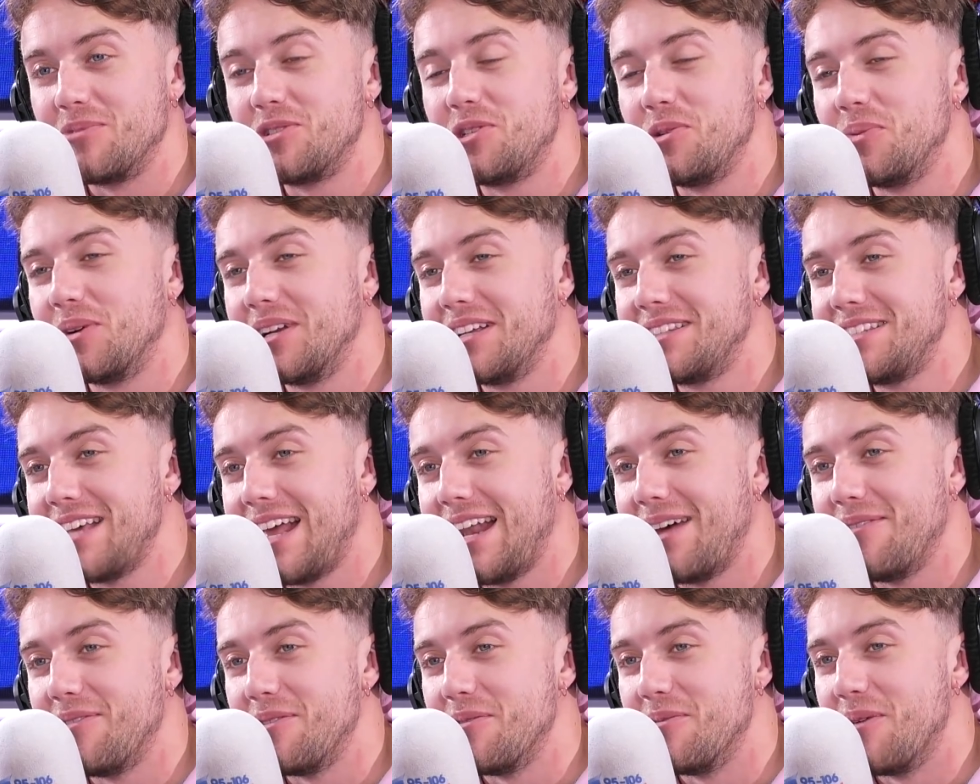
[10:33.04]
Do you want to
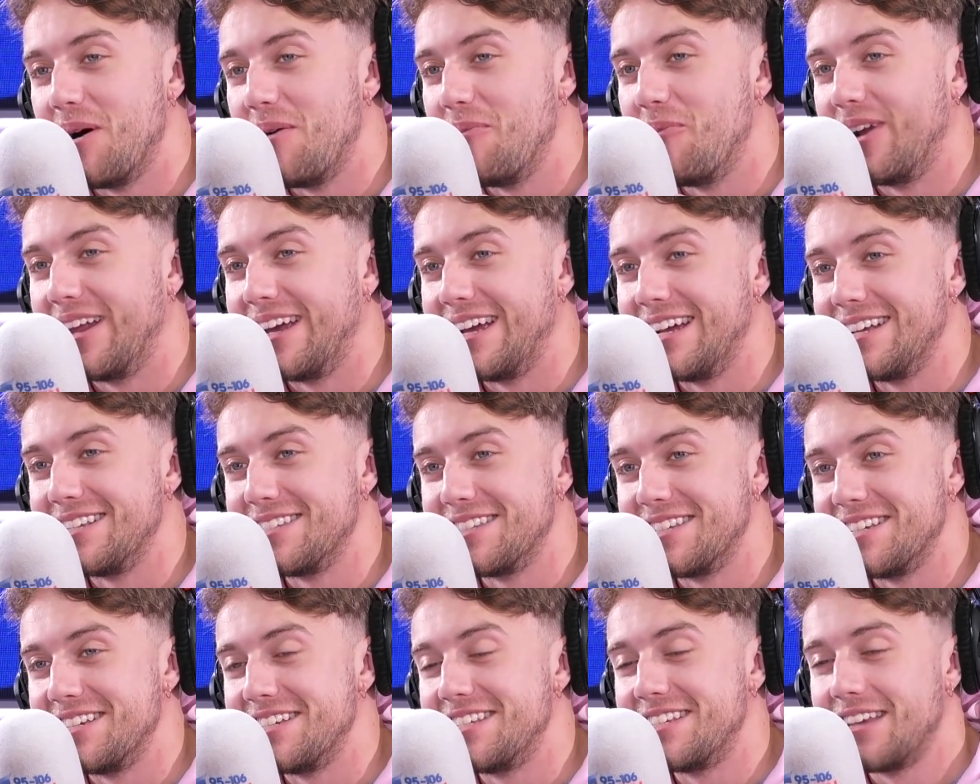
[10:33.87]
tell everyone what it
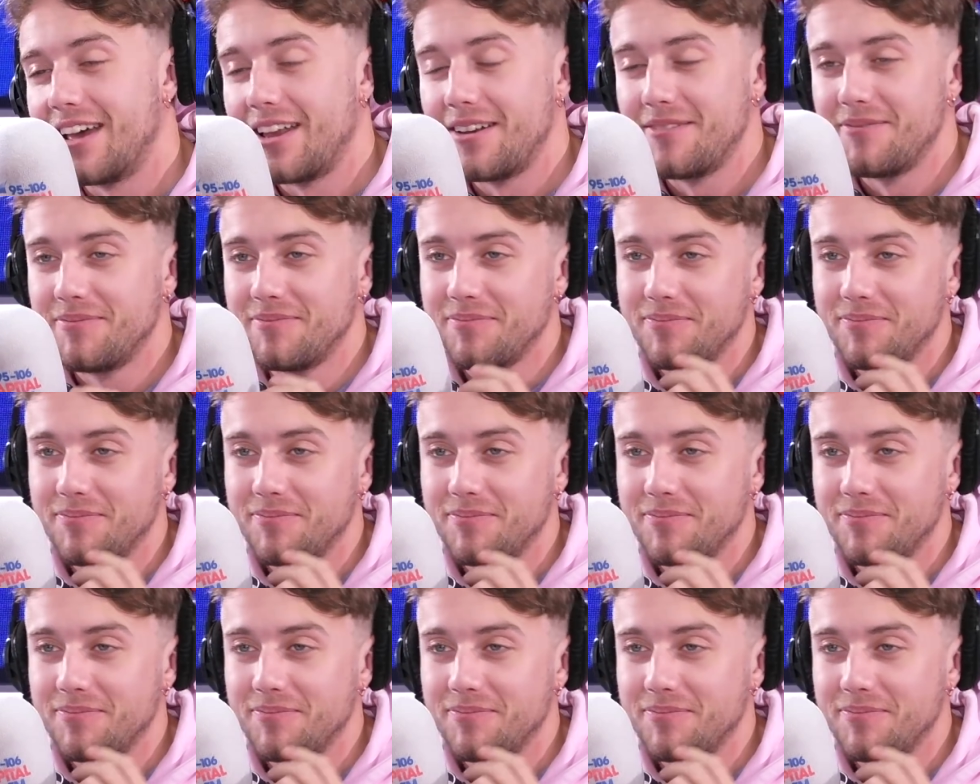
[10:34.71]
is that you said?